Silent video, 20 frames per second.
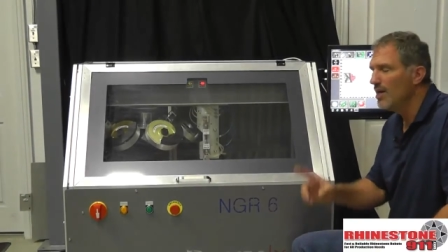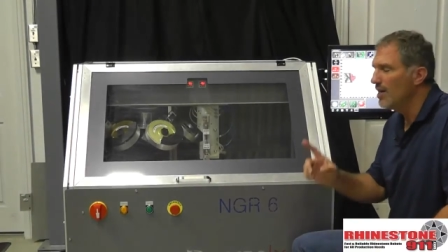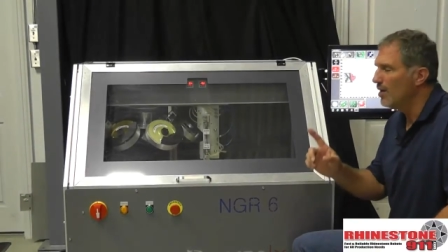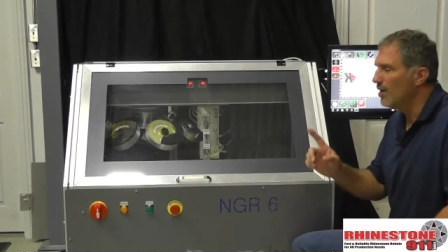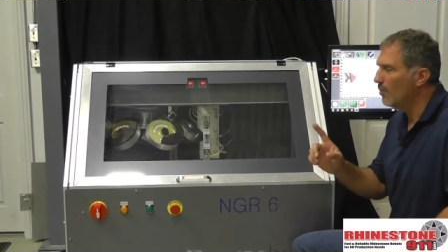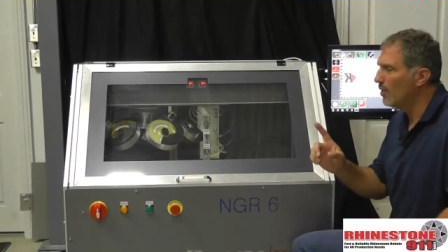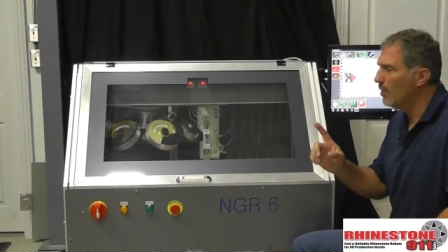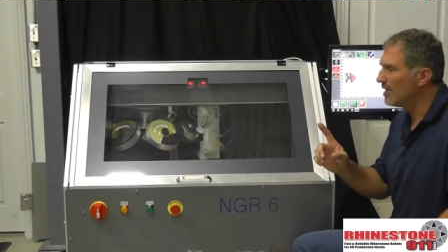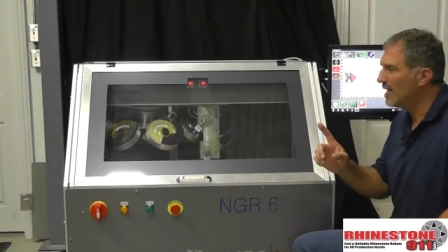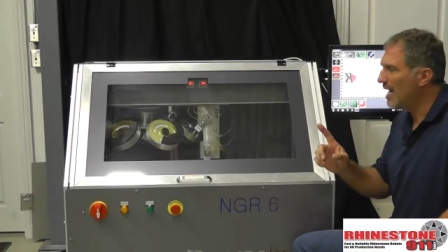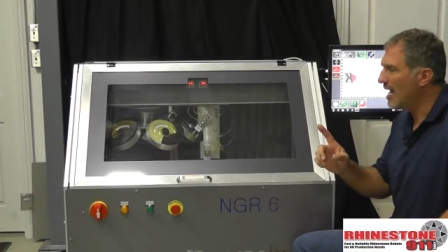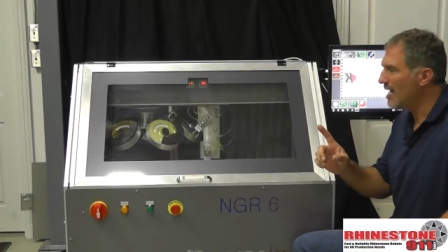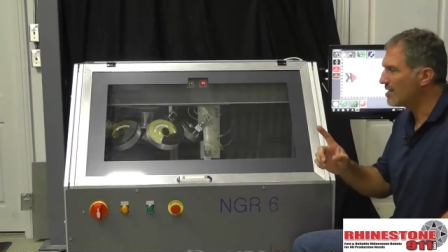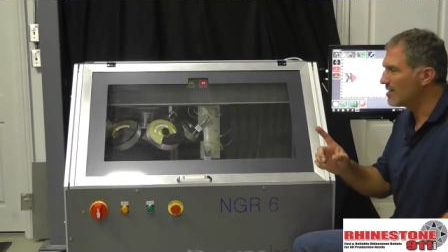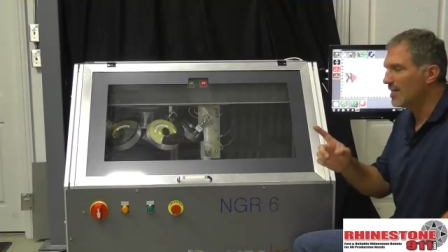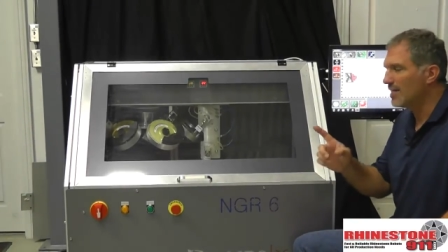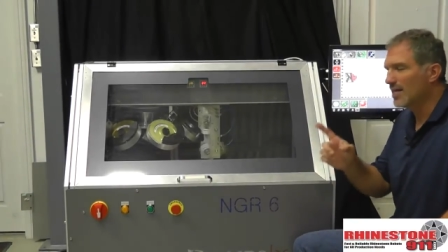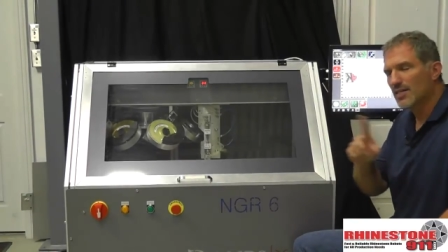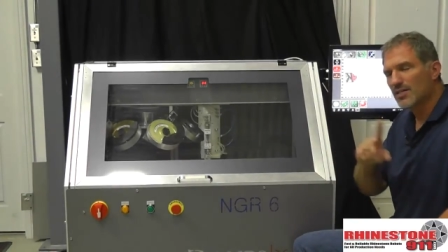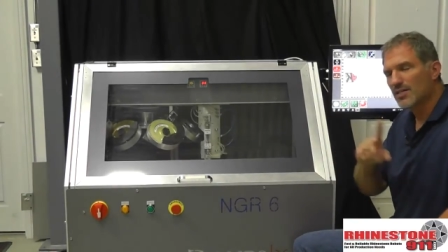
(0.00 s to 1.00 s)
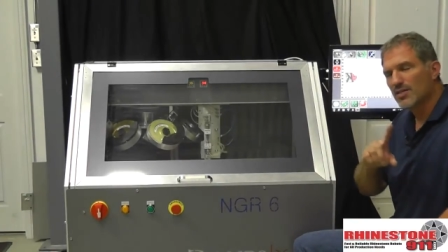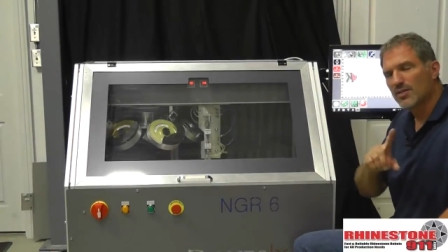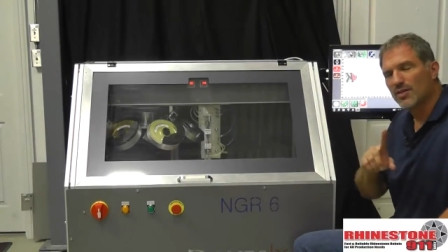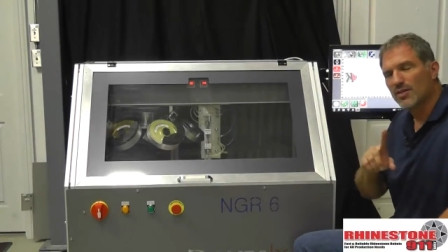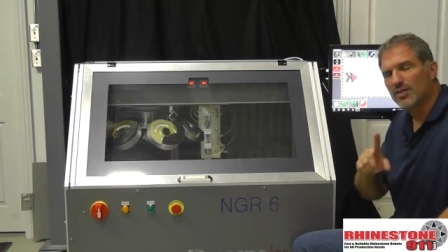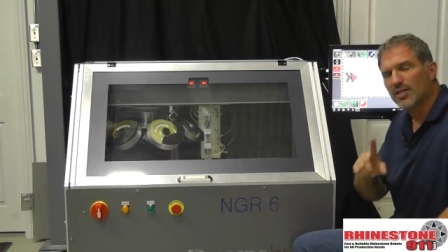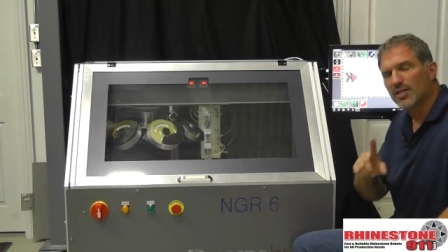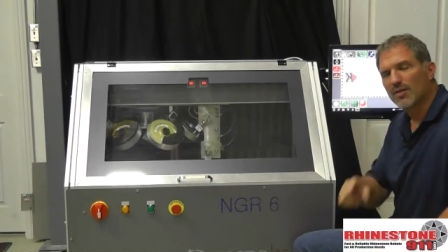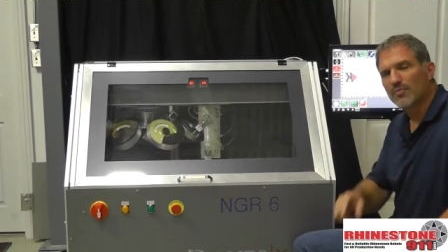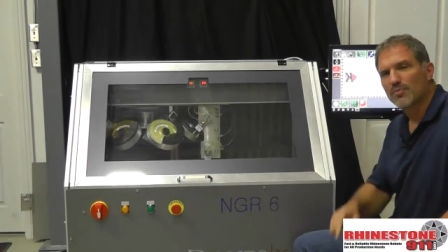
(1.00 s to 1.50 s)
One last thing, I just
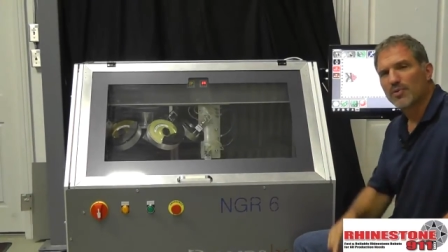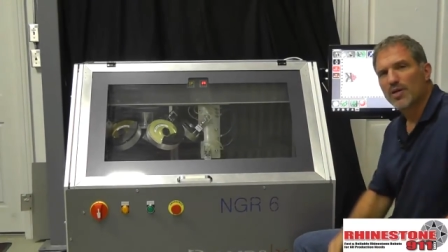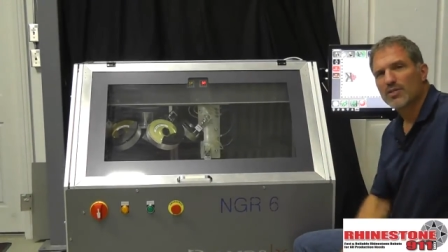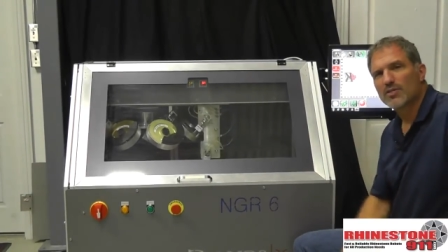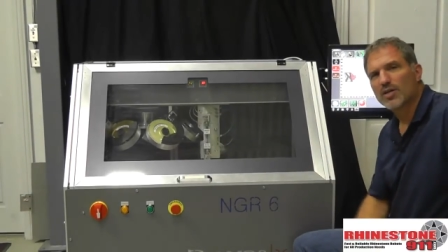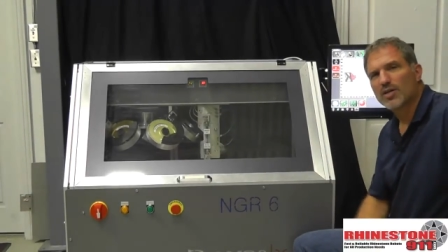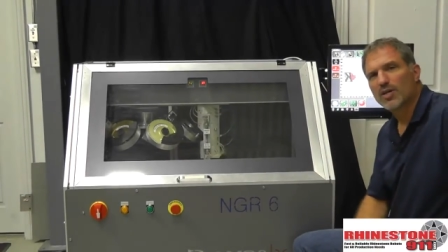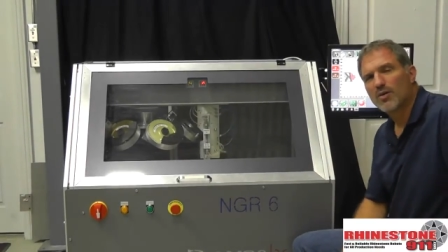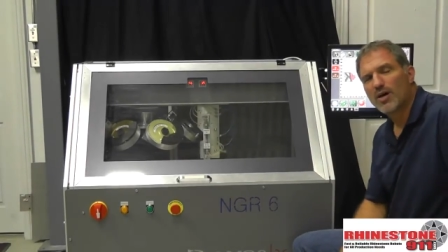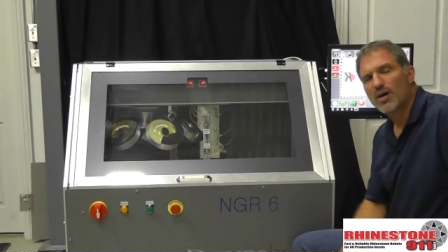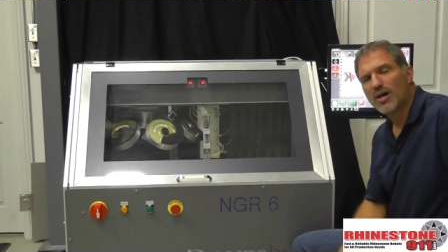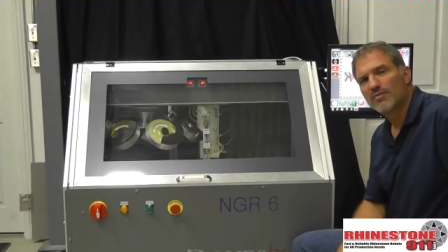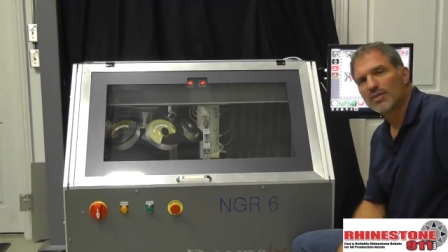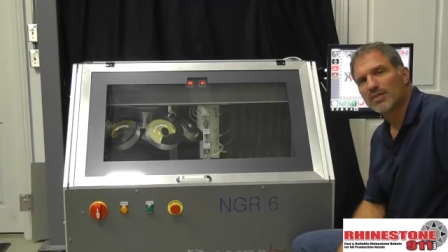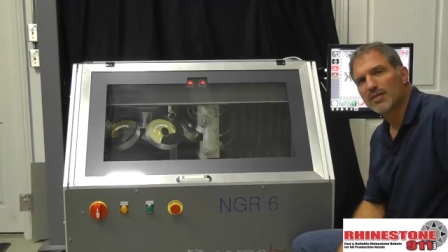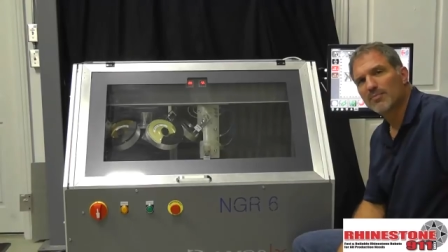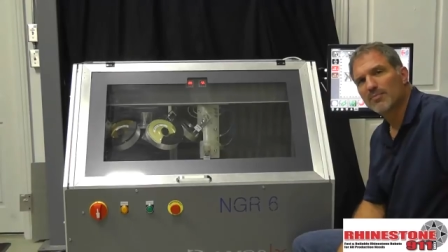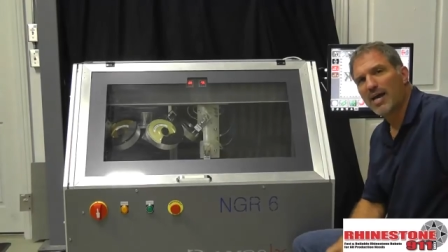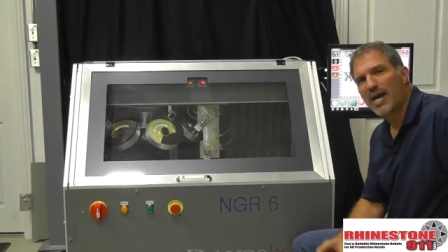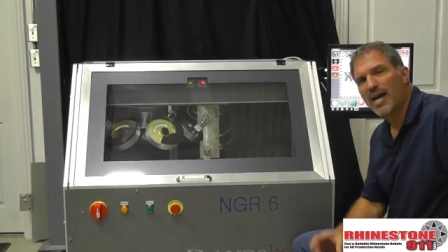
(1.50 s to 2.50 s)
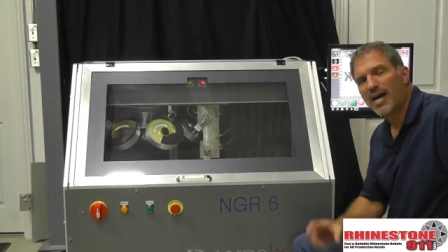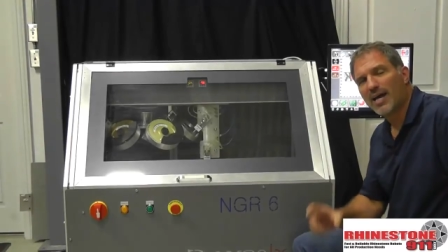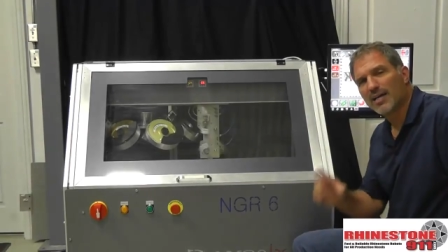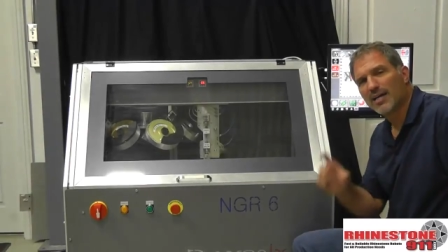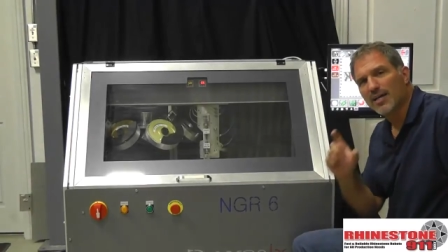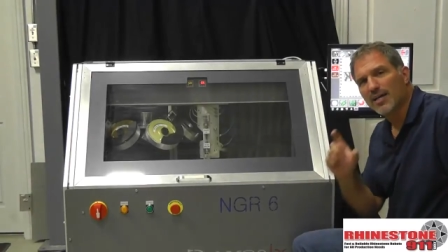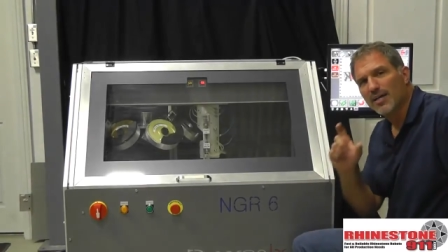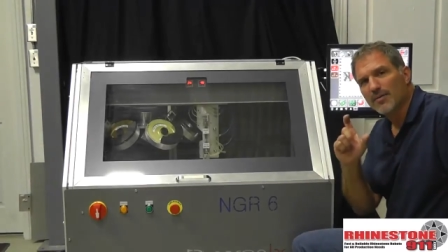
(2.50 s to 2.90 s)
heard the compressor go off at the back.